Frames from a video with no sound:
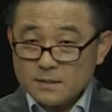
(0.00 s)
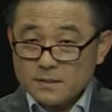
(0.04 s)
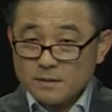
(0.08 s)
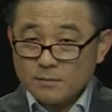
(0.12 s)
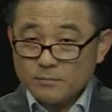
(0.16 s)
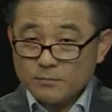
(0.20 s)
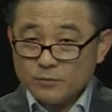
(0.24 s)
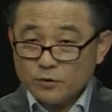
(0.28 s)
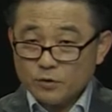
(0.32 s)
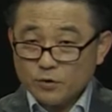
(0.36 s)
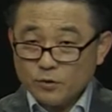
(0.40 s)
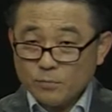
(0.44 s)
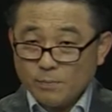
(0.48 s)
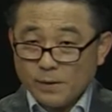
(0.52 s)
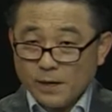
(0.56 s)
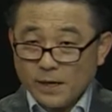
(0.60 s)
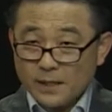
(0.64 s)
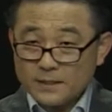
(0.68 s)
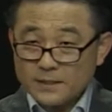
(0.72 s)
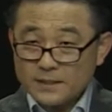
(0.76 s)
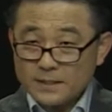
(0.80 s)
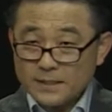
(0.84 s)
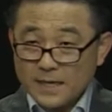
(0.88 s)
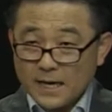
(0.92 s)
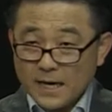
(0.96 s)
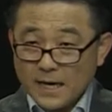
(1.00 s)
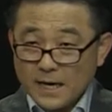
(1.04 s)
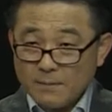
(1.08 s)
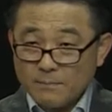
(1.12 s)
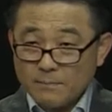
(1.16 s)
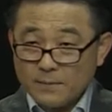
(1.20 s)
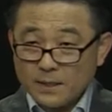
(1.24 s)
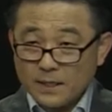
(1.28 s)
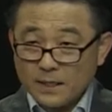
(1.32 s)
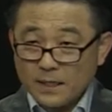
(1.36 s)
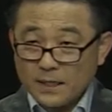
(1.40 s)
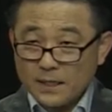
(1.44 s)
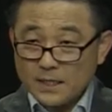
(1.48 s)
of two parts,
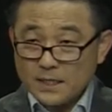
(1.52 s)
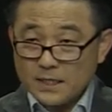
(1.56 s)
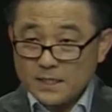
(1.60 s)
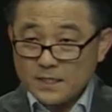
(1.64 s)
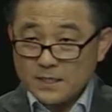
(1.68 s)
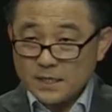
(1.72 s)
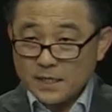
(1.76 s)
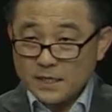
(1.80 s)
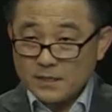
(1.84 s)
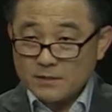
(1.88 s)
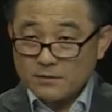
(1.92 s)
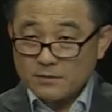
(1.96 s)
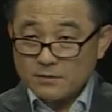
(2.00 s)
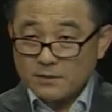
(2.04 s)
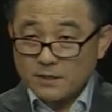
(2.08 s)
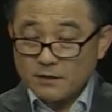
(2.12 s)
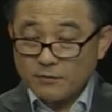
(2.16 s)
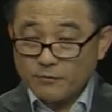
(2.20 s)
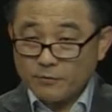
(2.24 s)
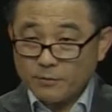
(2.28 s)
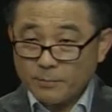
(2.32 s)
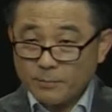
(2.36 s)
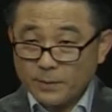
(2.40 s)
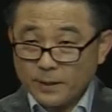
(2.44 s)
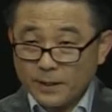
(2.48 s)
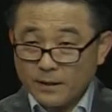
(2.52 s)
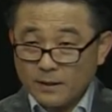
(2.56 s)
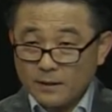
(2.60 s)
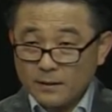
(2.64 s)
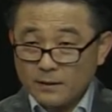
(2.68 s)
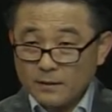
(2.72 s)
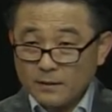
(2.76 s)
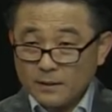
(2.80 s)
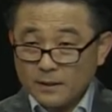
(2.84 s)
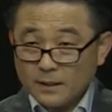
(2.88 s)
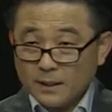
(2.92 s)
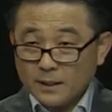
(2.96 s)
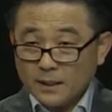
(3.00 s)
namely initiation and repair.
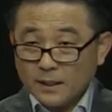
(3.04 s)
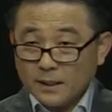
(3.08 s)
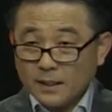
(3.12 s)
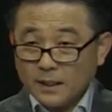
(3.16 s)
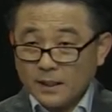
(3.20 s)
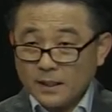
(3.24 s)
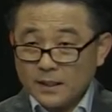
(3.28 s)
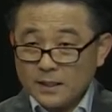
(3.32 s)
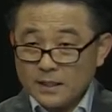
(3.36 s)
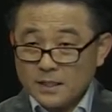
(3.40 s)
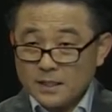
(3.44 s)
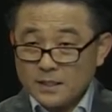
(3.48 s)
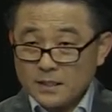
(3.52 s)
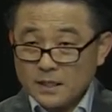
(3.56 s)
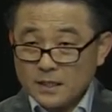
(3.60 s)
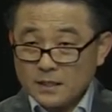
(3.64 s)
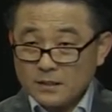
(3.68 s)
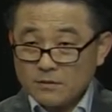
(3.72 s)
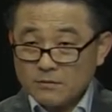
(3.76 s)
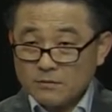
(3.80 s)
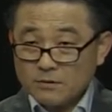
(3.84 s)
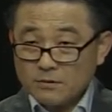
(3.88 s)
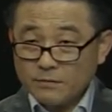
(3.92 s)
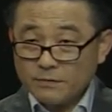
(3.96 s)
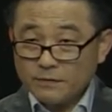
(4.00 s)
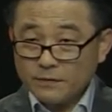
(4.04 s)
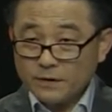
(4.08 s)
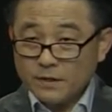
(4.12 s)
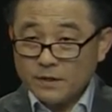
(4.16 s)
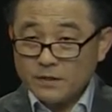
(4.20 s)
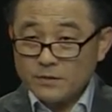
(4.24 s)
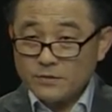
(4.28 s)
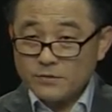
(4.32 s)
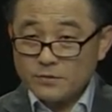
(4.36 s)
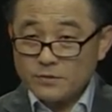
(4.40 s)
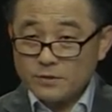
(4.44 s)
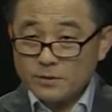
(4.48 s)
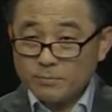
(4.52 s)
Initiation
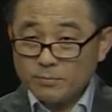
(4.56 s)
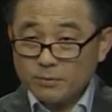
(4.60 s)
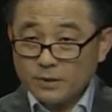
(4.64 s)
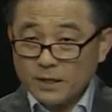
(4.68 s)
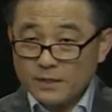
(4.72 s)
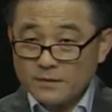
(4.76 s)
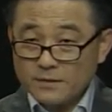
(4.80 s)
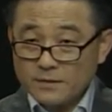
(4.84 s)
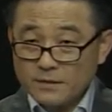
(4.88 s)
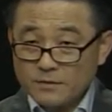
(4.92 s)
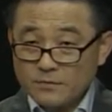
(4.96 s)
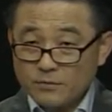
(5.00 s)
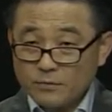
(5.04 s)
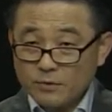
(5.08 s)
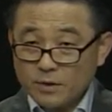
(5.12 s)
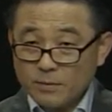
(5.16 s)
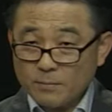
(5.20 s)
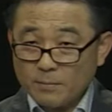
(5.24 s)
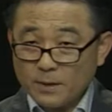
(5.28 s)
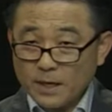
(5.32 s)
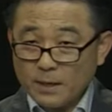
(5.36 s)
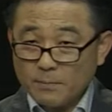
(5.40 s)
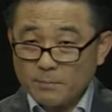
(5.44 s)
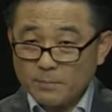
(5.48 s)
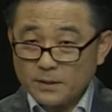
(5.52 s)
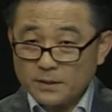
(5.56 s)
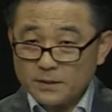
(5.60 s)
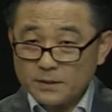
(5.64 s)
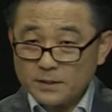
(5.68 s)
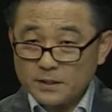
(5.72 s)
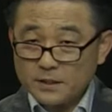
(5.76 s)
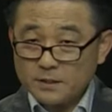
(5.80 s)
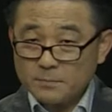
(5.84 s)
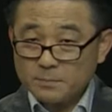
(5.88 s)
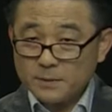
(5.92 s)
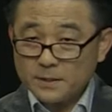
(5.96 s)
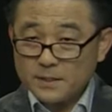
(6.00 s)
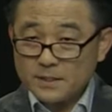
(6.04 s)
refers to the process whereby
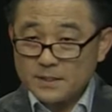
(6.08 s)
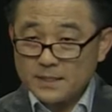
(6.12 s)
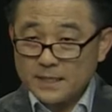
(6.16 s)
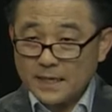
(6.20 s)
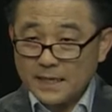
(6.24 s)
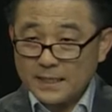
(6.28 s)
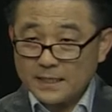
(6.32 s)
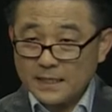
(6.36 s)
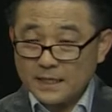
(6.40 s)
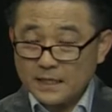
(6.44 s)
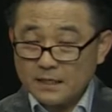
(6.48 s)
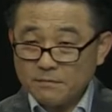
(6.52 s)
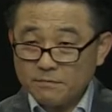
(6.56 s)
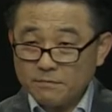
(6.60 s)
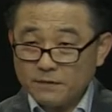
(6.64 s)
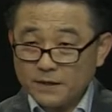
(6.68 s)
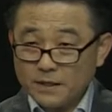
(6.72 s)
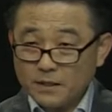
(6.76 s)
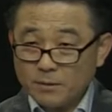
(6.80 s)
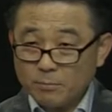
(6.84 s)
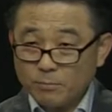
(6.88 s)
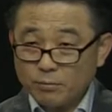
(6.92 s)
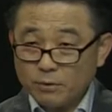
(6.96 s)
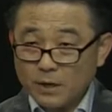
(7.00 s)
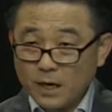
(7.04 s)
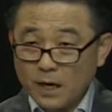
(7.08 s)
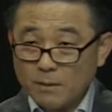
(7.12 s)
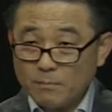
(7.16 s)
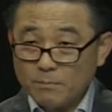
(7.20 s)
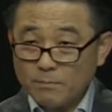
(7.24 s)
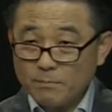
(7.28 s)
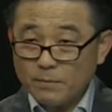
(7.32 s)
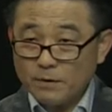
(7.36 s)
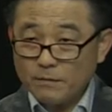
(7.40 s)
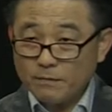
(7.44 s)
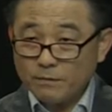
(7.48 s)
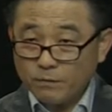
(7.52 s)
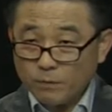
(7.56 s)
participants identify a
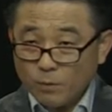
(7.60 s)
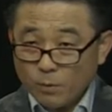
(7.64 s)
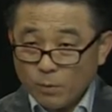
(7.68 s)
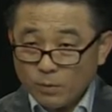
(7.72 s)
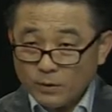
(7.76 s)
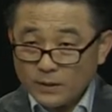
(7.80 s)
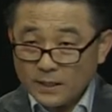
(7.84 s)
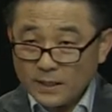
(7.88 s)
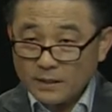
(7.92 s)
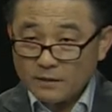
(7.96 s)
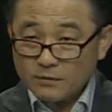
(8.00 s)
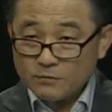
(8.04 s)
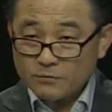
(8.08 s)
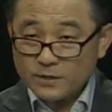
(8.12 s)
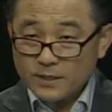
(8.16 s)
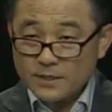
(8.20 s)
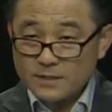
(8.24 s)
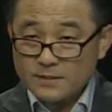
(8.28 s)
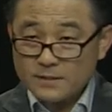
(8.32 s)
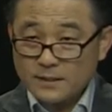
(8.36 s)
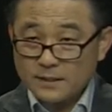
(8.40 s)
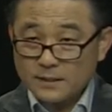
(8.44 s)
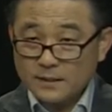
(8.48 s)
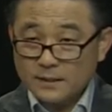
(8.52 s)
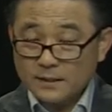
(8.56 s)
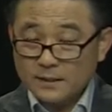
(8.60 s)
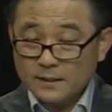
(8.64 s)
problem before they address it.